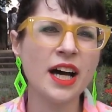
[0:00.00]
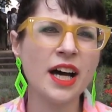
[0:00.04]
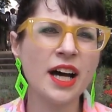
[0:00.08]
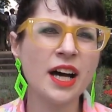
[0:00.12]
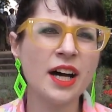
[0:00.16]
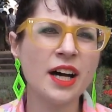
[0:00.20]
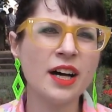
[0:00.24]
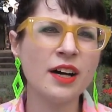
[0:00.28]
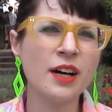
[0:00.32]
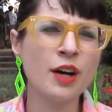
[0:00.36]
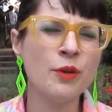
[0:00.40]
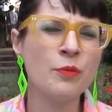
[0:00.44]

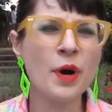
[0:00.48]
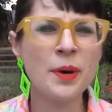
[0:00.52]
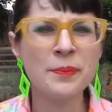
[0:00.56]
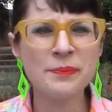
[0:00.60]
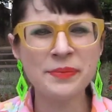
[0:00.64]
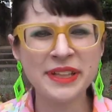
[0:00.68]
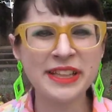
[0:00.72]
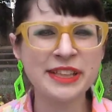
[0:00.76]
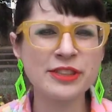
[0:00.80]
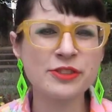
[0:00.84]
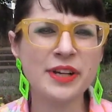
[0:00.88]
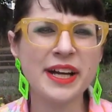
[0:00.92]
a
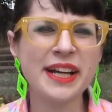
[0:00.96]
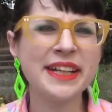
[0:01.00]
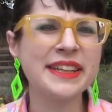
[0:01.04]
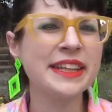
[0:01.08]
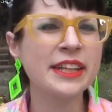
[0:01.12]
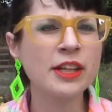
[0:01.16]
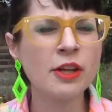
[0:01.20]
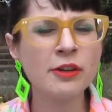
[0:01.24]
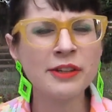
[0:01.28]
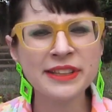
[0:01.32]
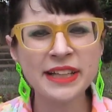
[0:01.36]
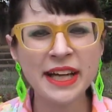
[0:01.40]
one-piece
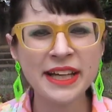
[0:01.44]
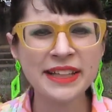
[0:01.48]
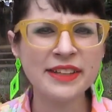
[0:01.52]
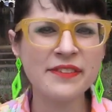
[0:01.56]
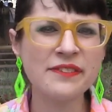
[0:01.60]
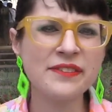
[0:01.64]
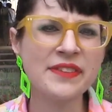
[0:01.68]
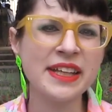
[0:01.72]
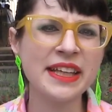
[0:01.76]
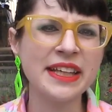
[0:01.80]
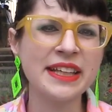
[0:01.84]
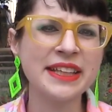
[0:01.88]
dress, those kinds
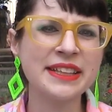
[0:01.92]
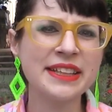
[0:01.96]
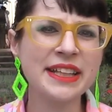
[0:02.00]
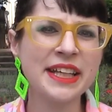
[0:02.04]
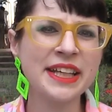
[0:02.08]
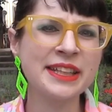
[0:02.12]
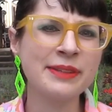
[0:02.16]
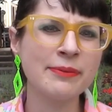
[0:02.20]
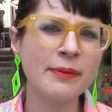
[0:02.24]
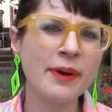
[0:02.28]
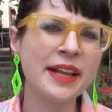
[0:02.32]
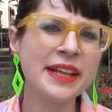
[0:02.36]
of things,
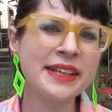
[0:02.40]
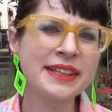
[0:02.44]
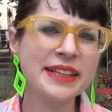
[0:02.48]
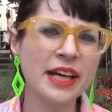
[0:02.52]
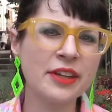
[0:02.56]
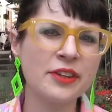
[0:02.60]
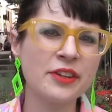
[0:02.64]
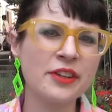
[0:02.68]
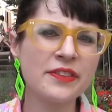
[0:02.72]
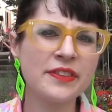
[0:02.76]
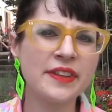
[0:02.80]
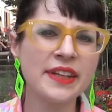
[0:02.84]
as well as
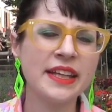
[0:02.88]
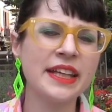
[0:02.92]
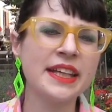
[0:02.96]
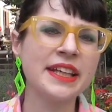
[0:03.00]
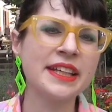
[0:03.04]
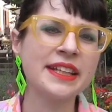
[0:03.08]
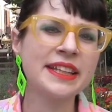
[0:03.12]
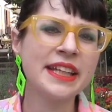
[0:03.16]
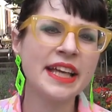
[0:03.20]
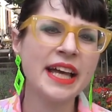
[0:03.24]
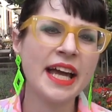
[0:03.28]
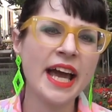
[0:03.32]
other
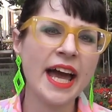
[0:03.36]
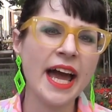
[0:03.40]
things.